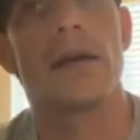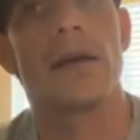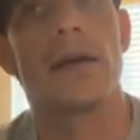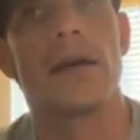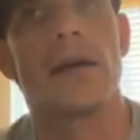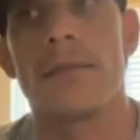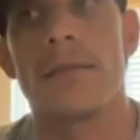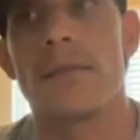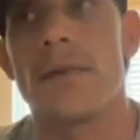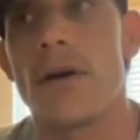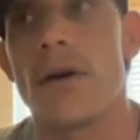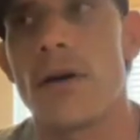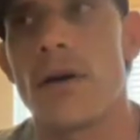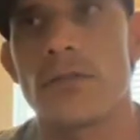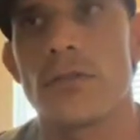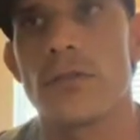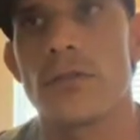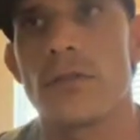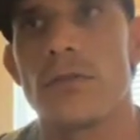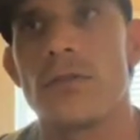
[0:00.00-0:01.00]
then um,
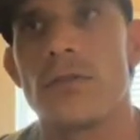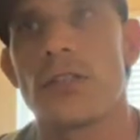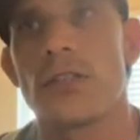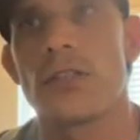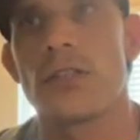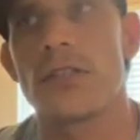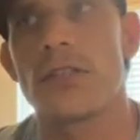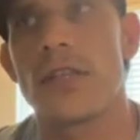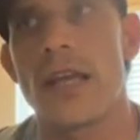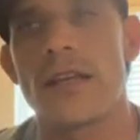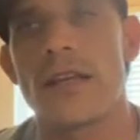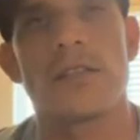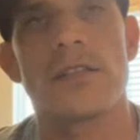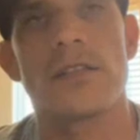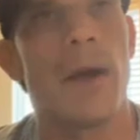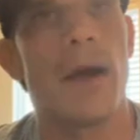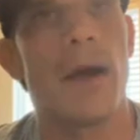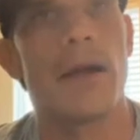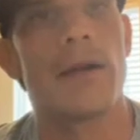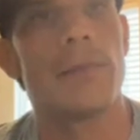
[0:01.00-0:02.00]
also just
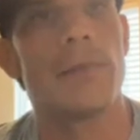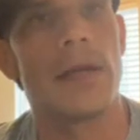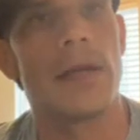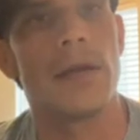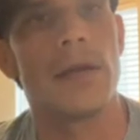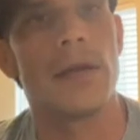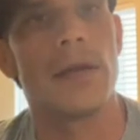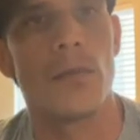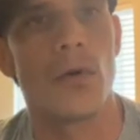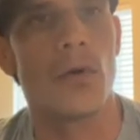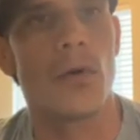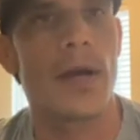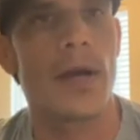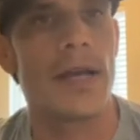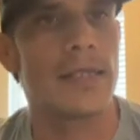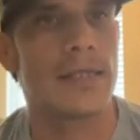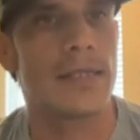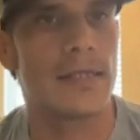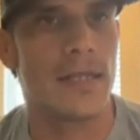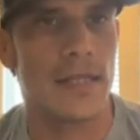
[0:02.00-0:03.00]
they inspire me in
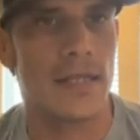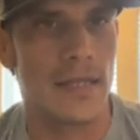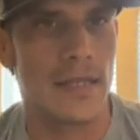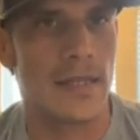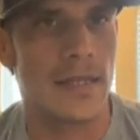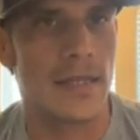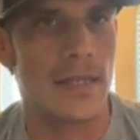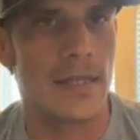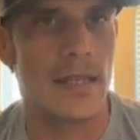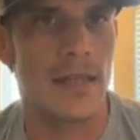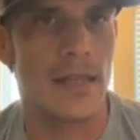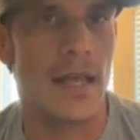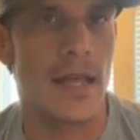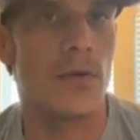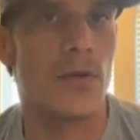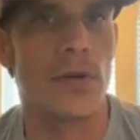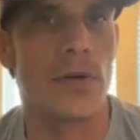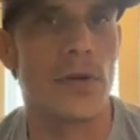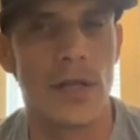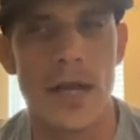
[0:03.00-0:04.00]
more ways than
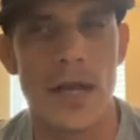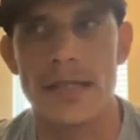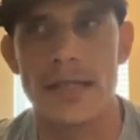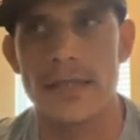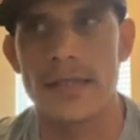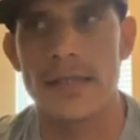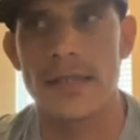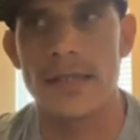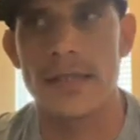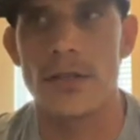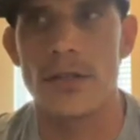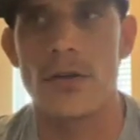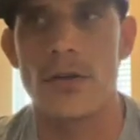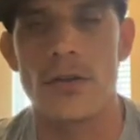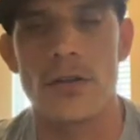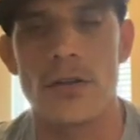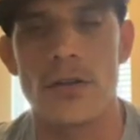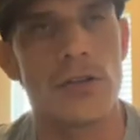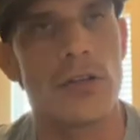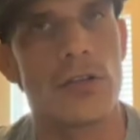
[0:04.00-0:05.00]
than they realize
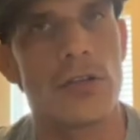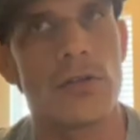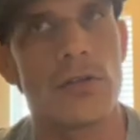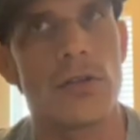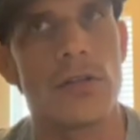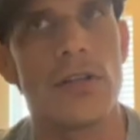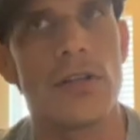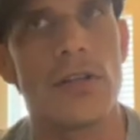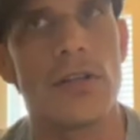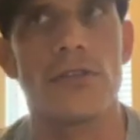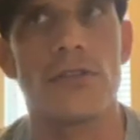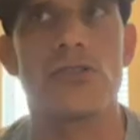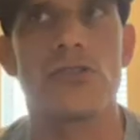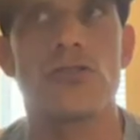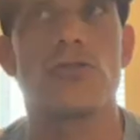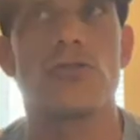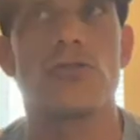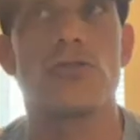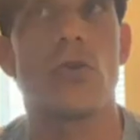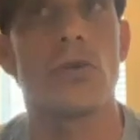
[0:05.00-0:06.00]
you know the the, the
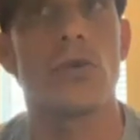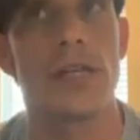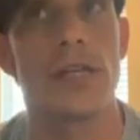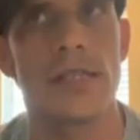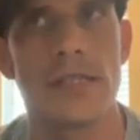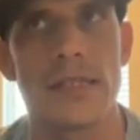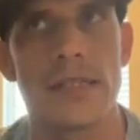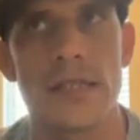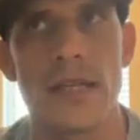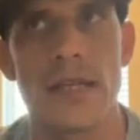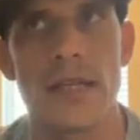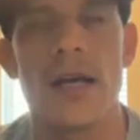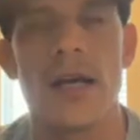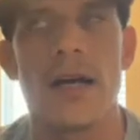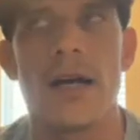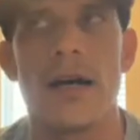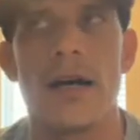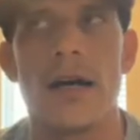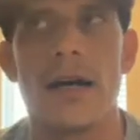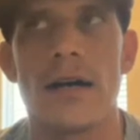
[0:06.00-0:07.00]
different stories
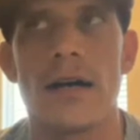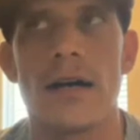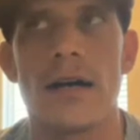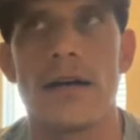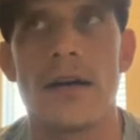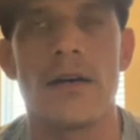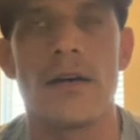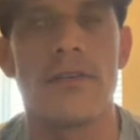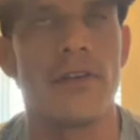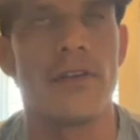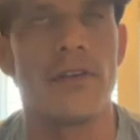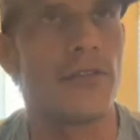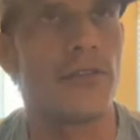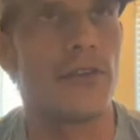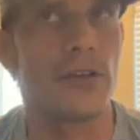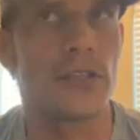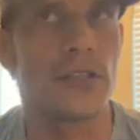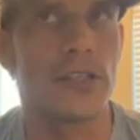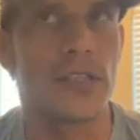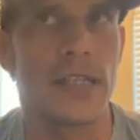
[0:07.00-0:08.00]
uh, of
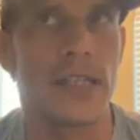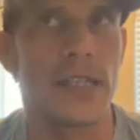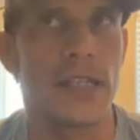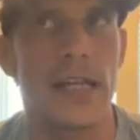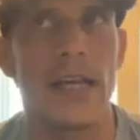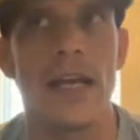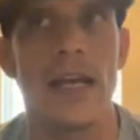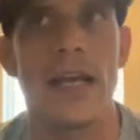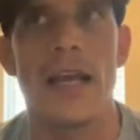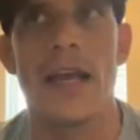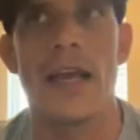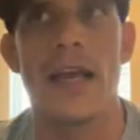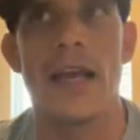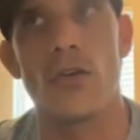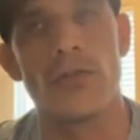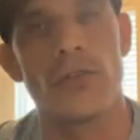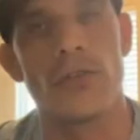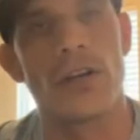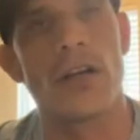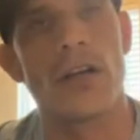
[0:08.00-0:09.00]
adversity
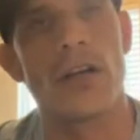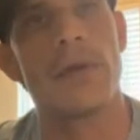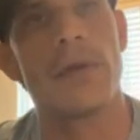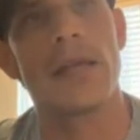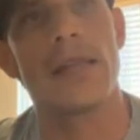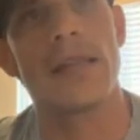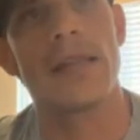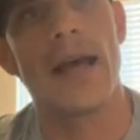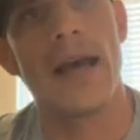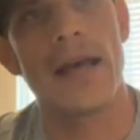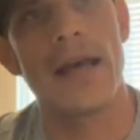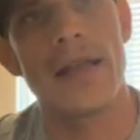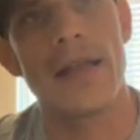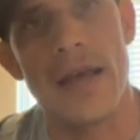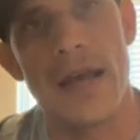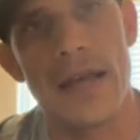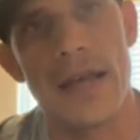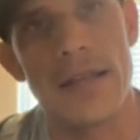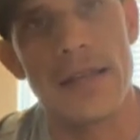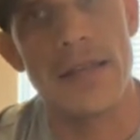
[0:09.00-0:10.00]
and overcoming
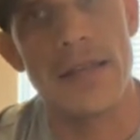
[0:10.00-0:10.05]
that